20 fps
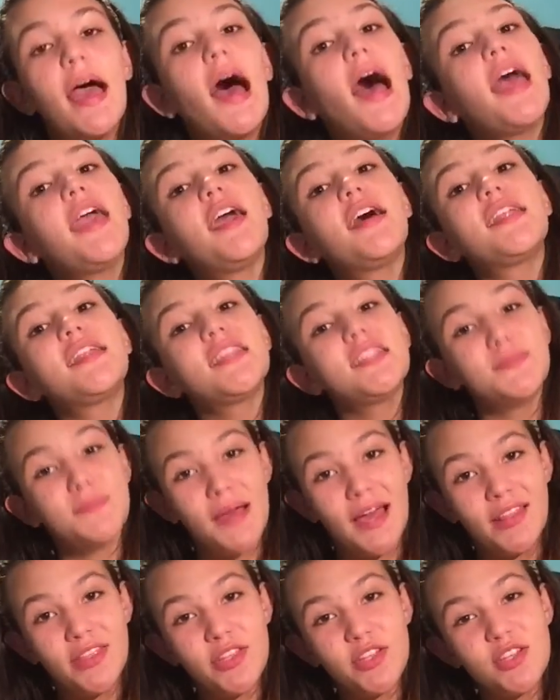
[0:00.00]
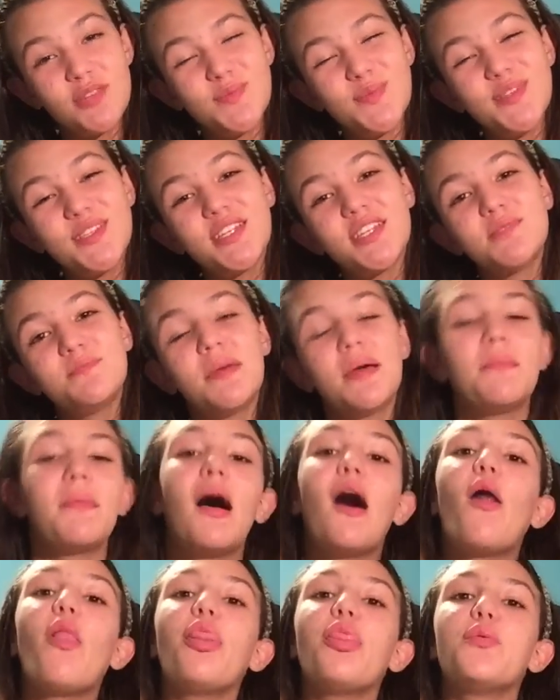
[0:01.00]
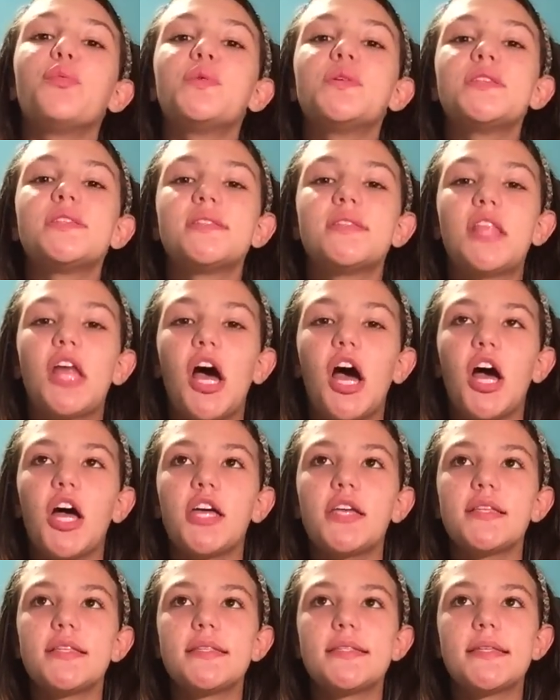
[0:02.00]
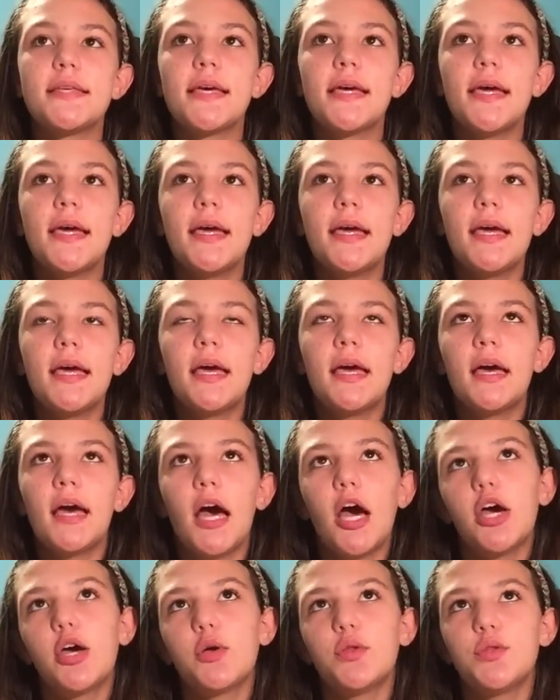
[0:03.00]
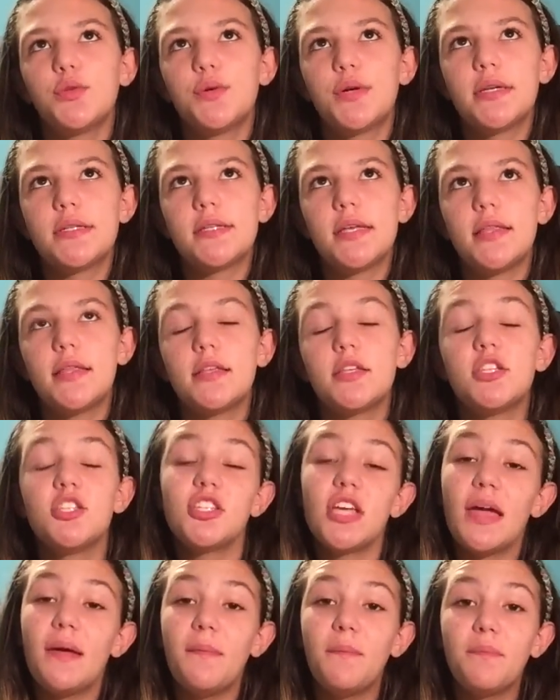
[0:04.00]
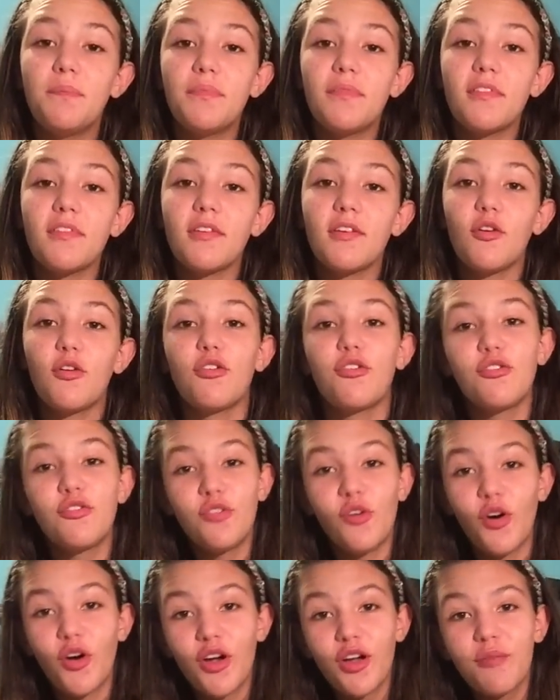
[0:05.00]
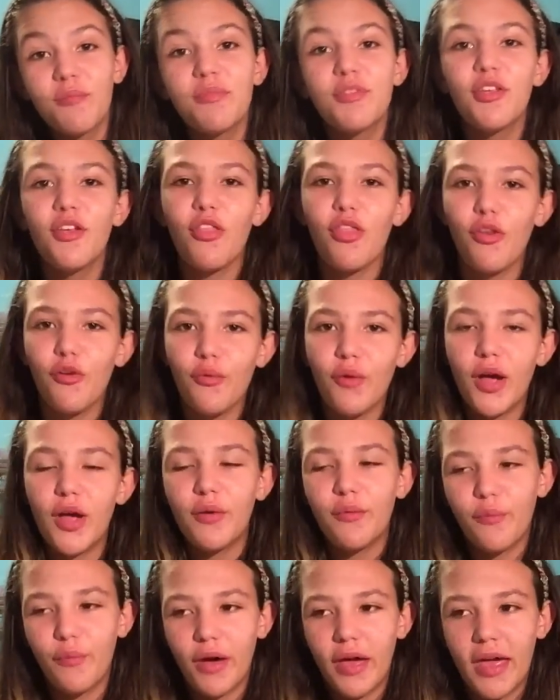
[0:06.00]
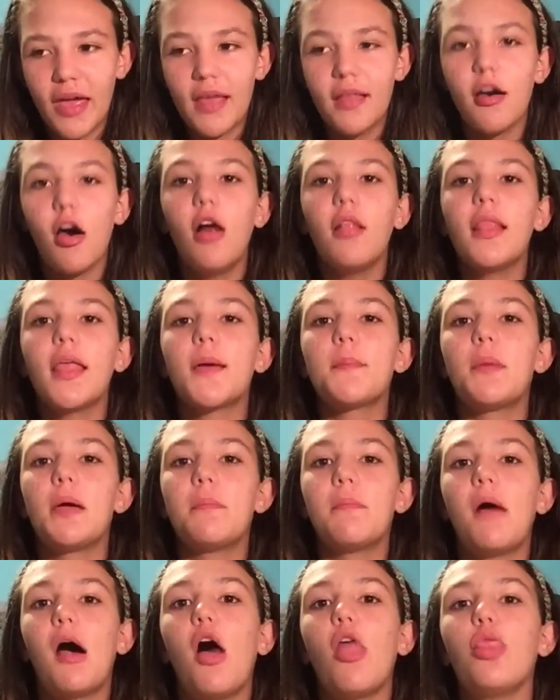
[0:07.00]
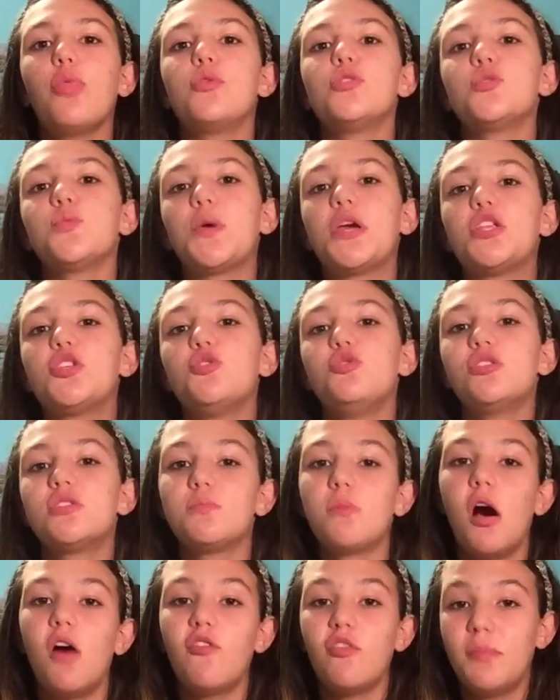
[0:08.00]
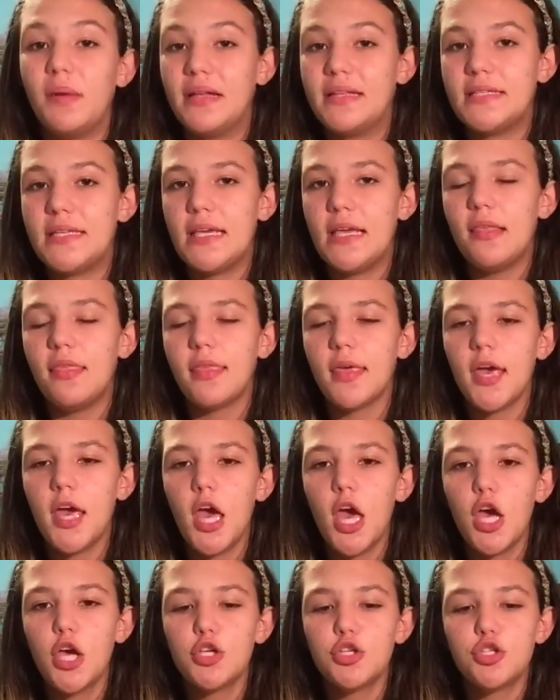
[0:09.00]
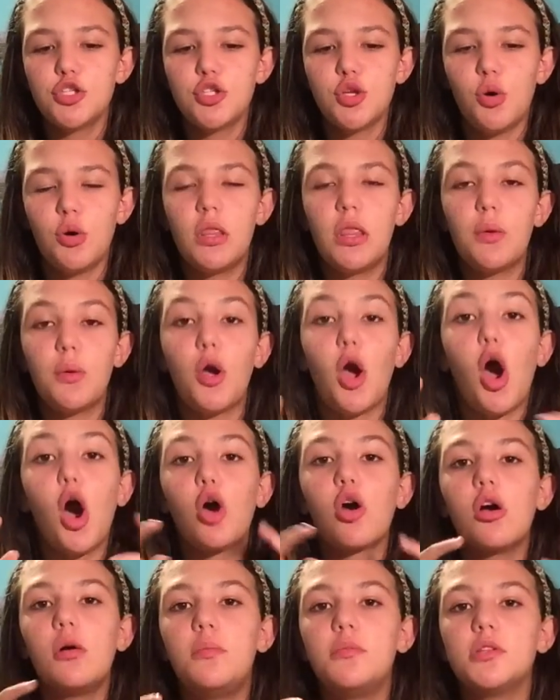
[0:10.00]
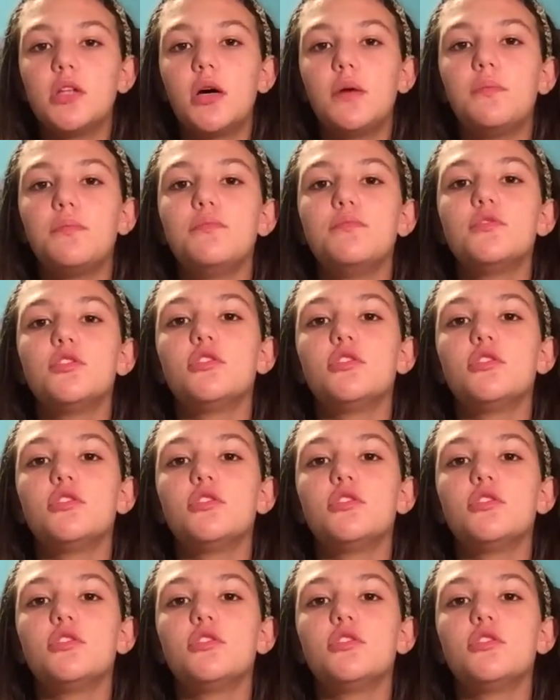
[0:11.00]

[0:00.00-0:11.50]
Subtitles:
I got expanders because my mouth was not, how do I say this, shaped or formed the right way. Like, my mouth was way too small for my teeth, so they were all crumbled up.